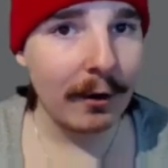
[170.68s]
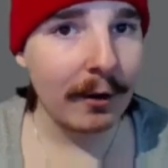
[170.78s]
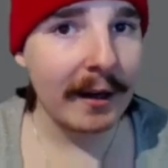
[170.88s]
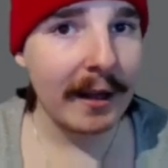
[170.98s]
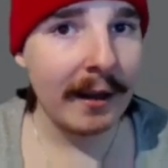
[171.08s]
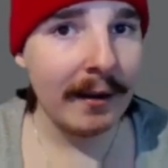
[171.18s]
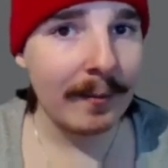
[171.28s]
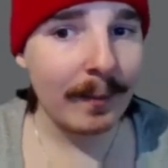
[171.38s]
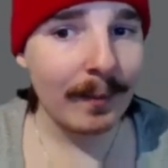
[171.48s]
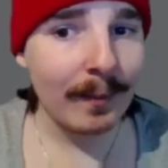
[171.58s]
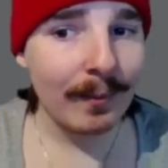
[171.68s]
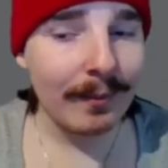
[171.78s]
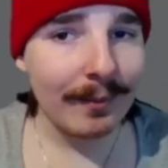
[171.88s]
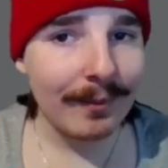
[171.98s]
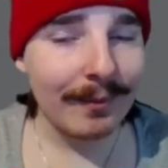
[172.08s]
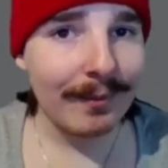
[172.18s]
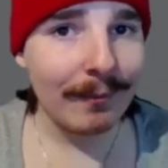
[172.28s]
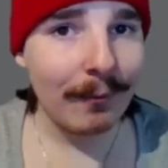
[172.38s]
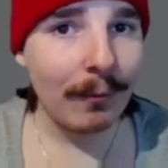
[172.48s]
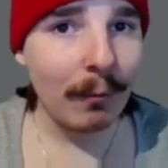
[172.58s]
on it here,
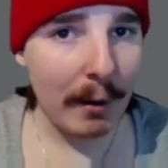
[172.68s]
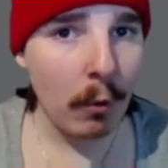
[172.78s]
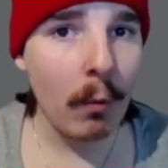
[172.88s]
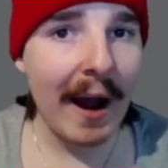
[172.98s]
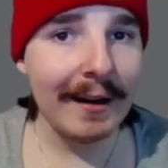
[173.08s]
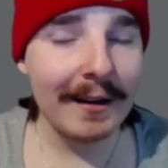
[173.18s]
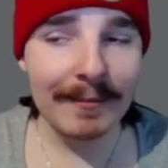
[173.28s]
we will wait.